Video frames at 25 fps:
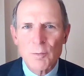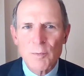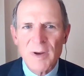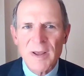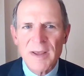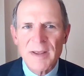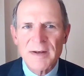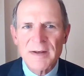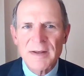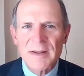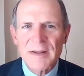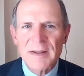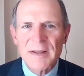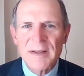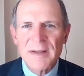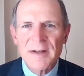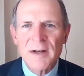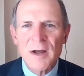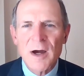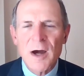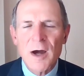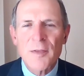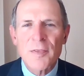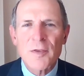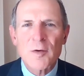read
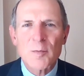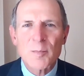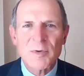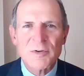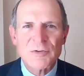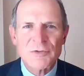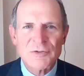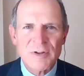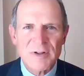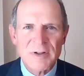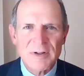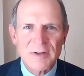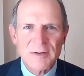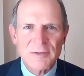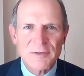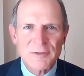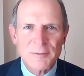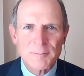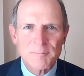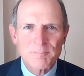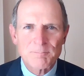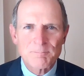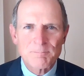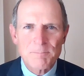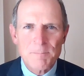in other
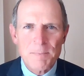machines.